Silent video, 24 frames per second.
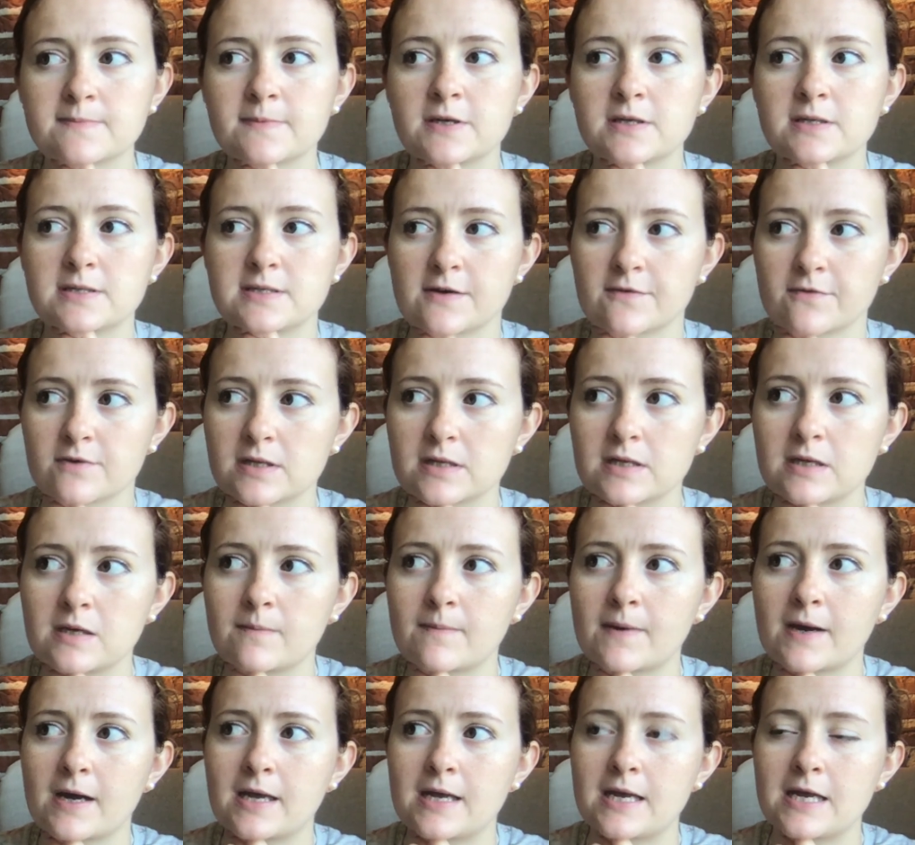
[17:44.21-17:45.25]
But definitely
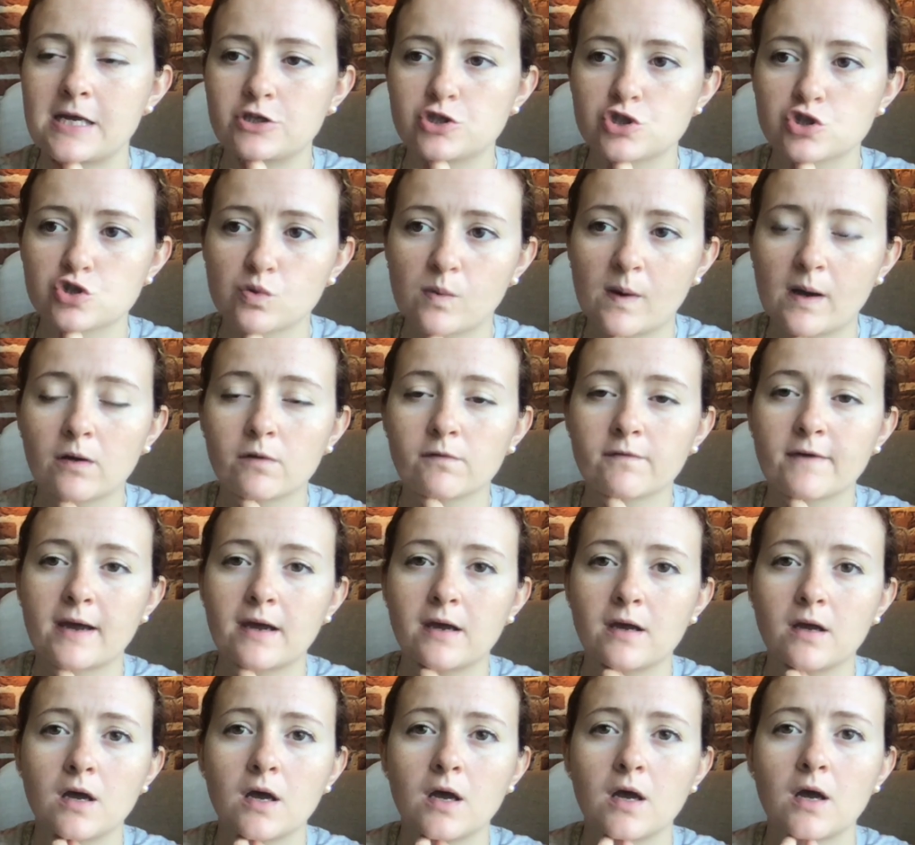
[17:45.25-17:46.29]
by age 12,
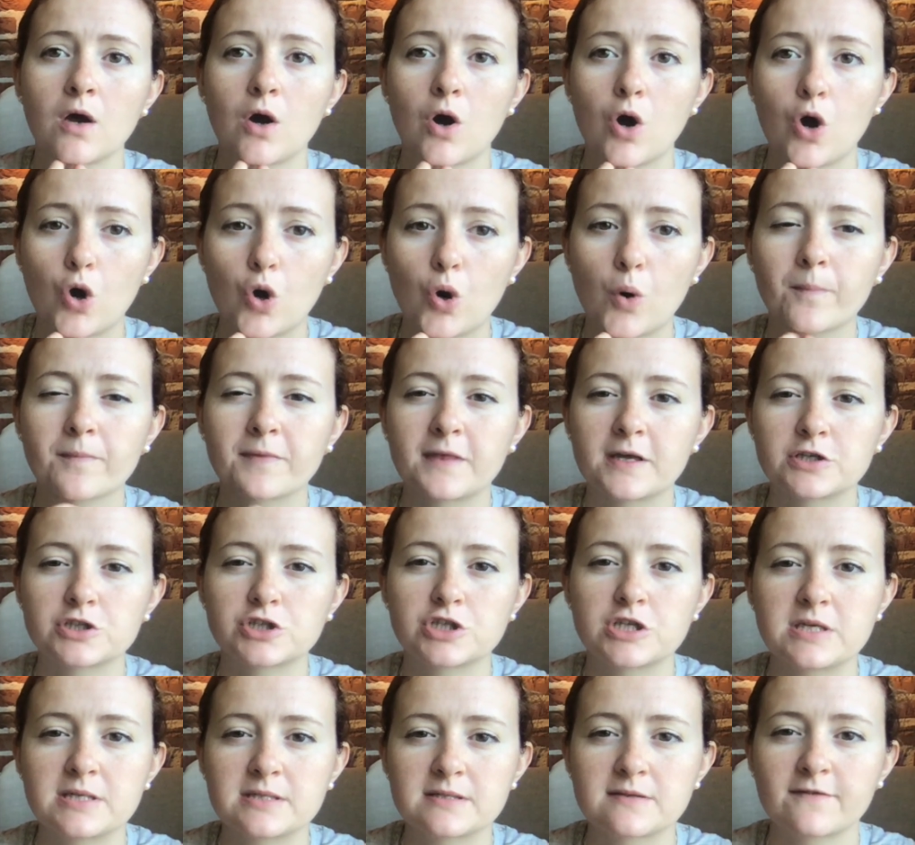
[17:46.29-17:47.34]
I hope that
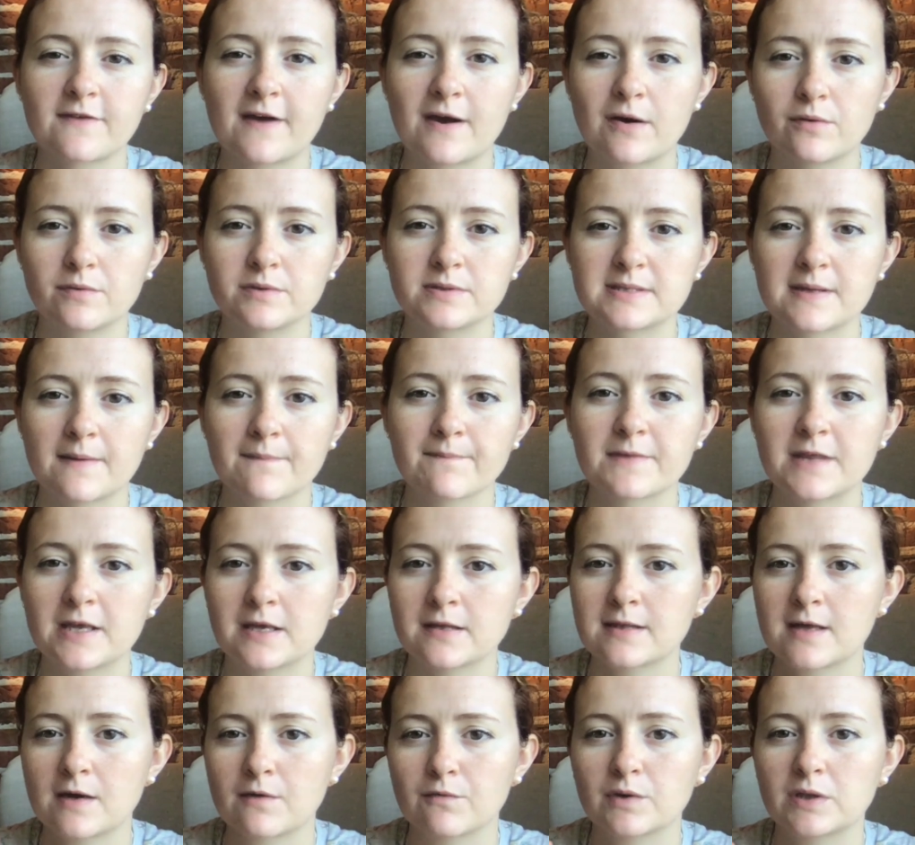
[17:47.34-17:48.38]
she has found
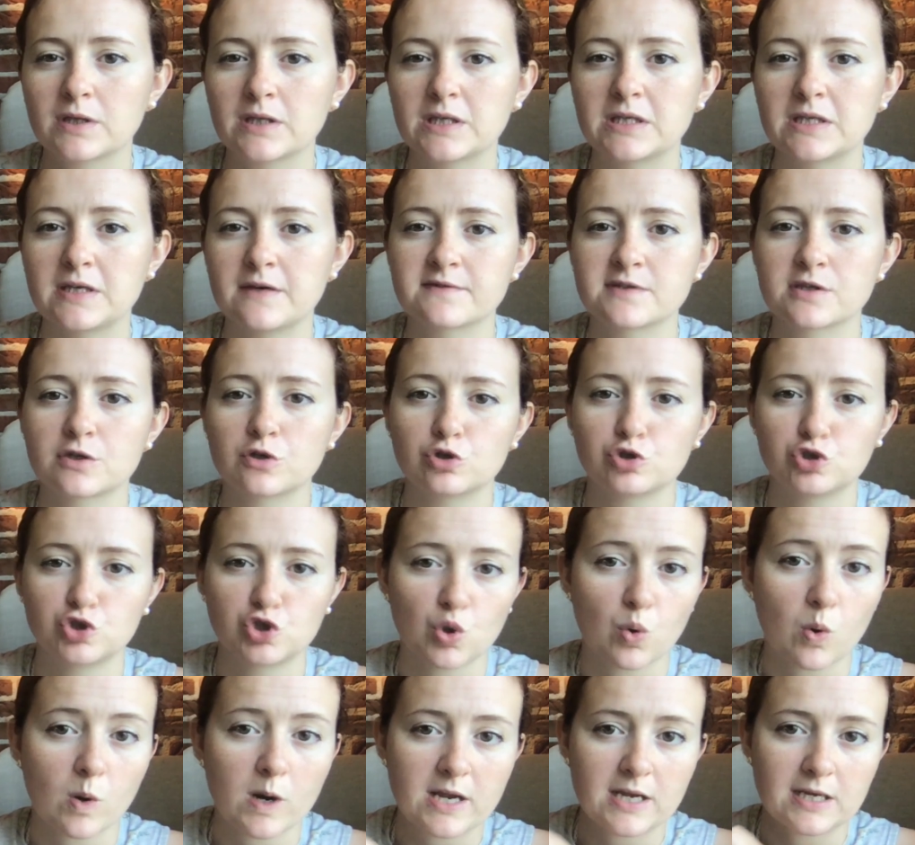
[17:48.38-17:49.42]
something that really gives her
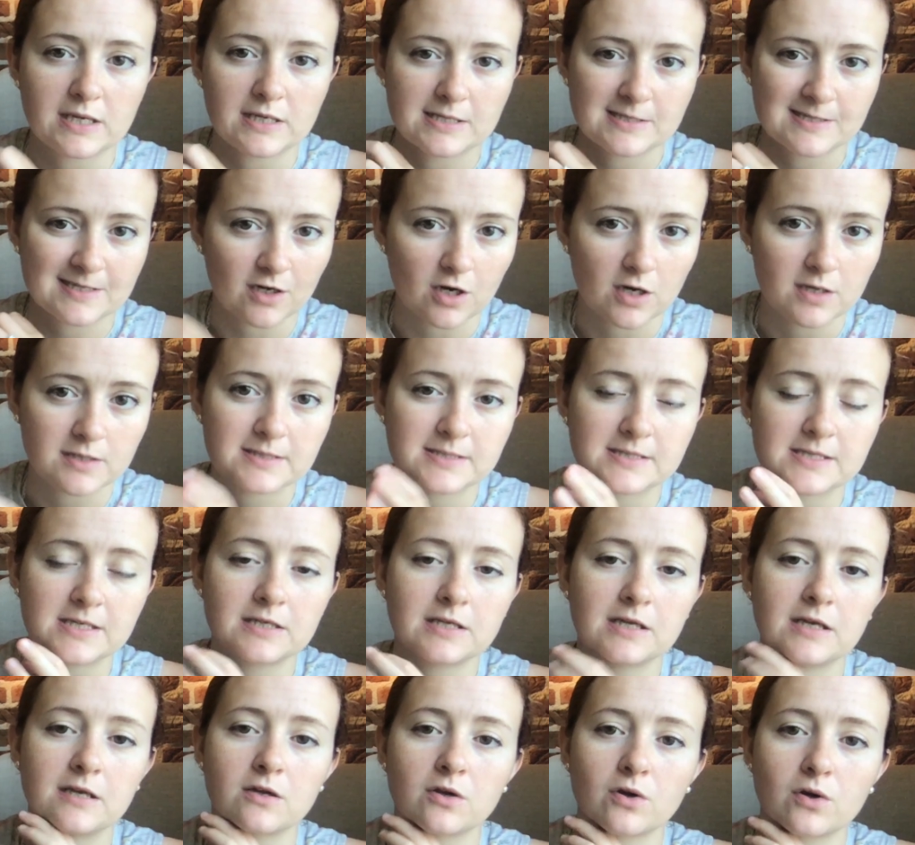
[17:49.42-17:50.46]
joy and is a
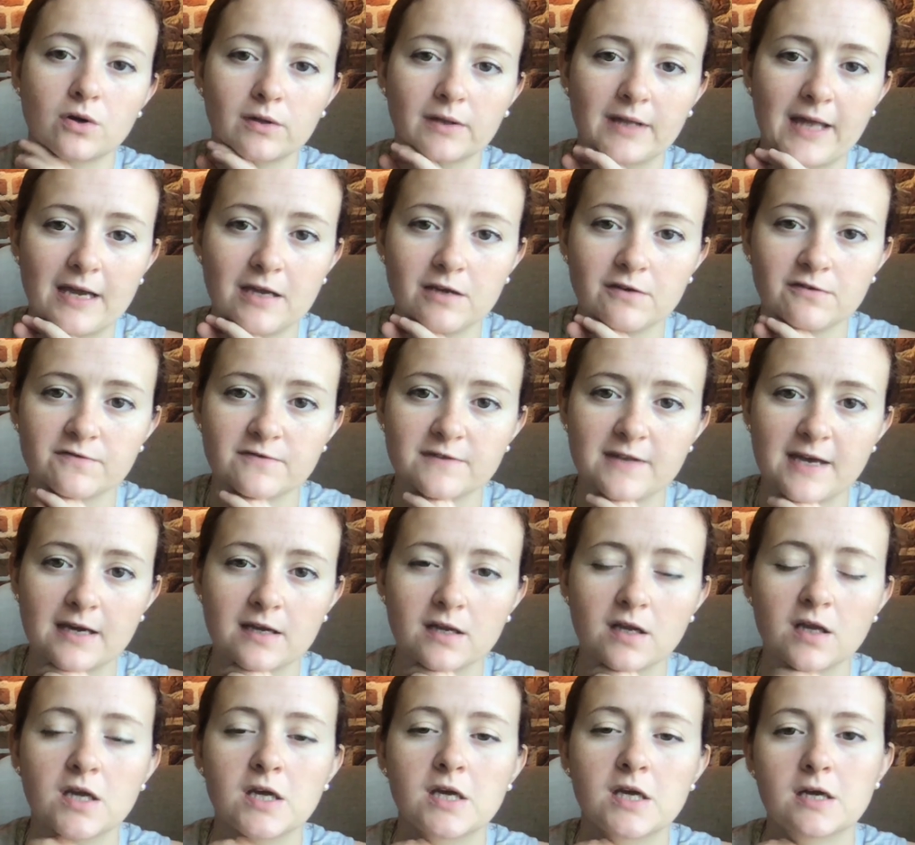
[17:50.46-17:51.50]
constant in her life
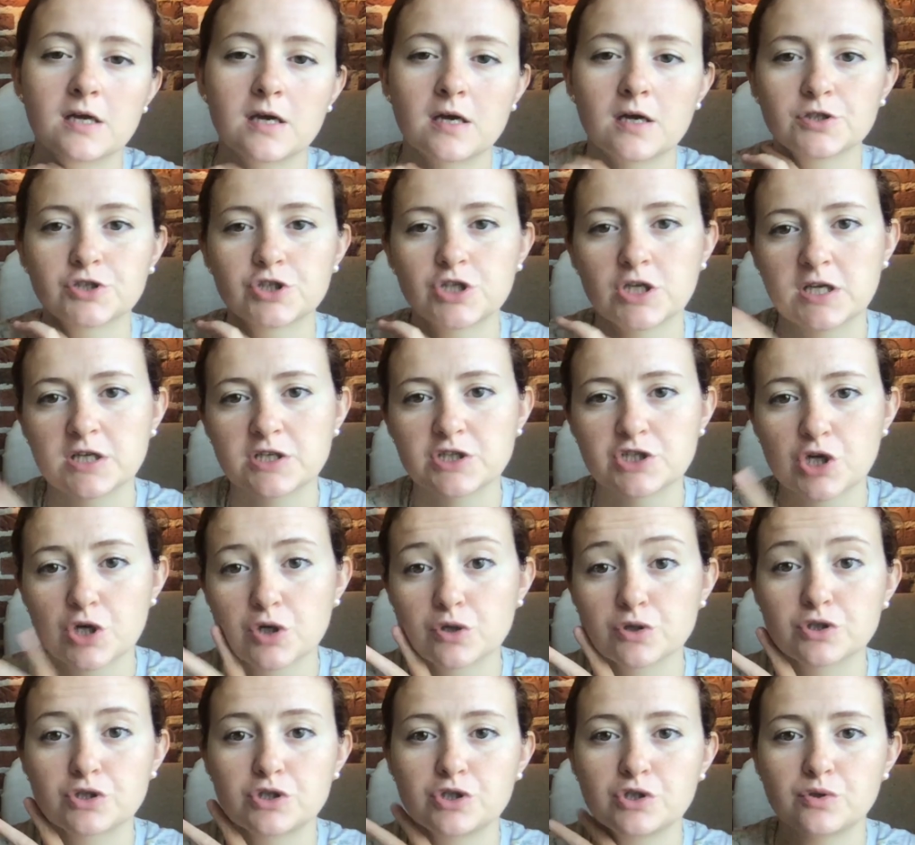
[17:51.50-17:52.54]
that she can
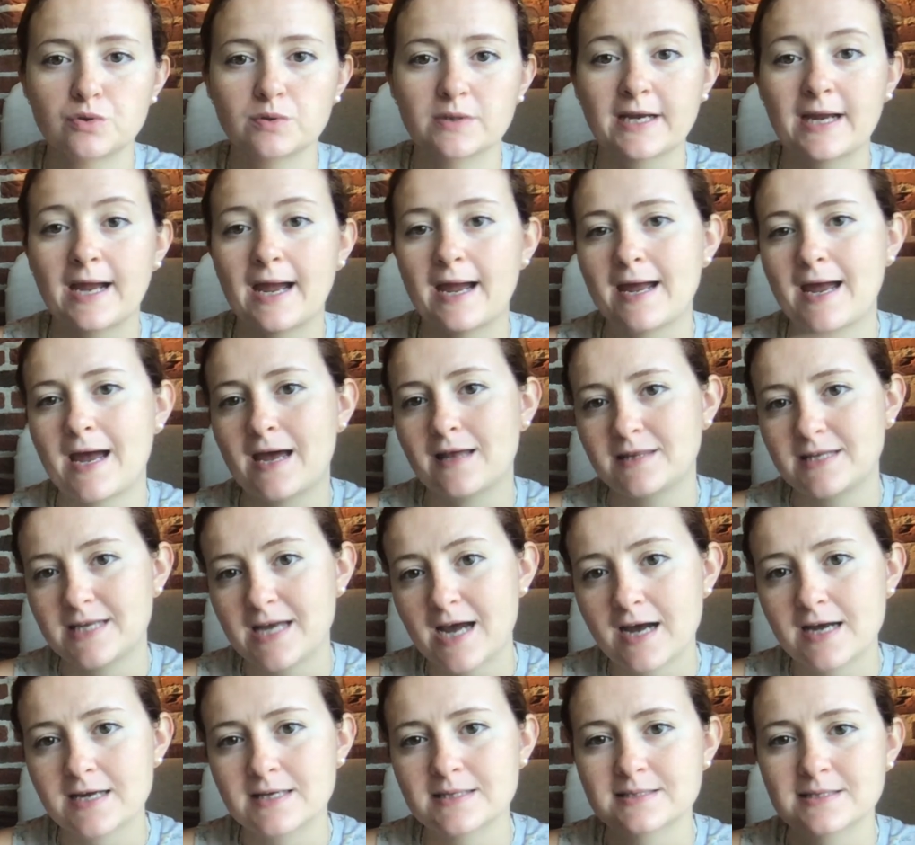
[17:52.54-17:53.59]
turn to. Like I had the
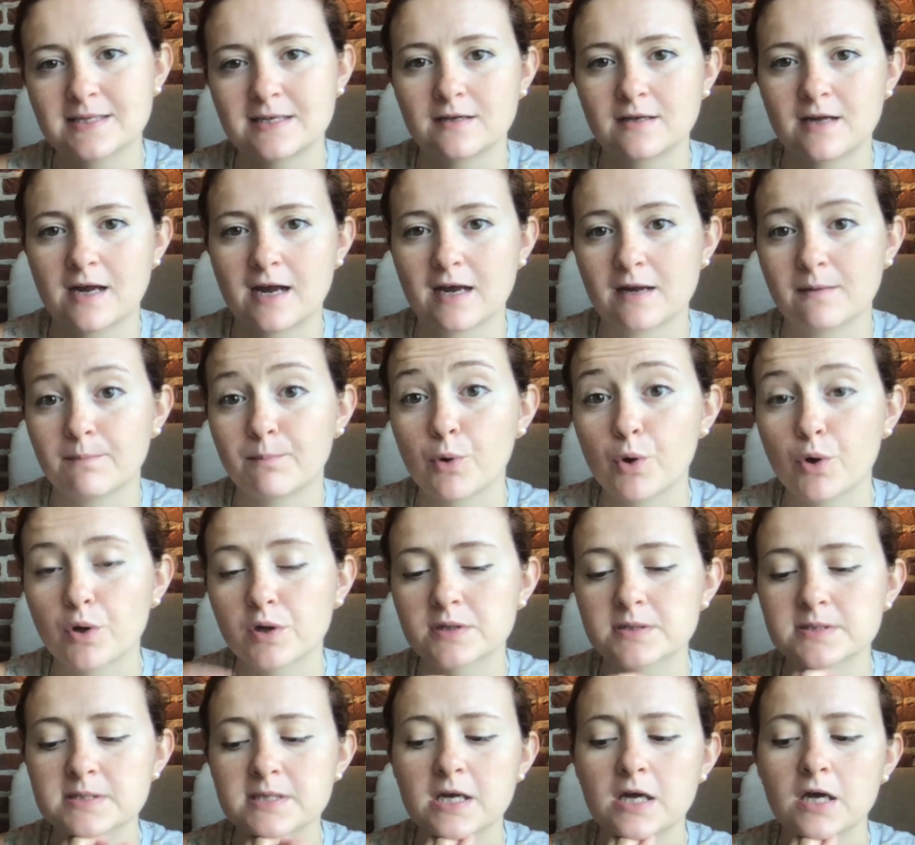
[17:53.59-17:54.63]
ice and I had
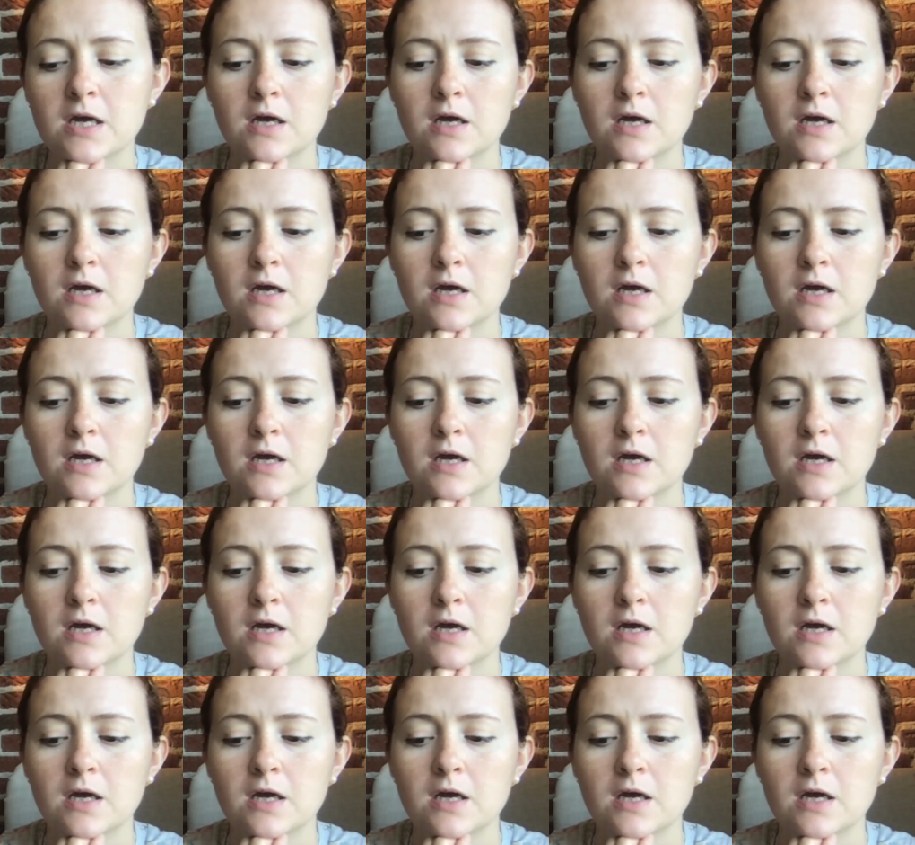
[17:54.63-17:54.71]
books.